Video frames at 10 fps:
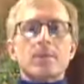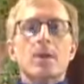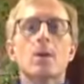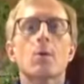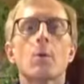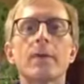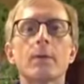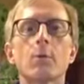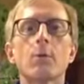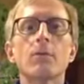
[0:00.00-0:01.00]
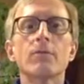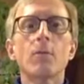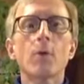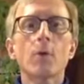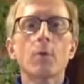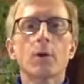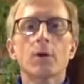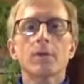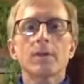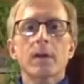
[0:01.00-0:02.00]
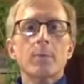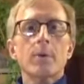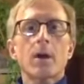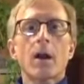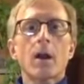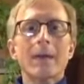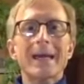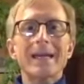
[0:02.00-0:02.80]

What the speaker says: When they roll forward, the upper arm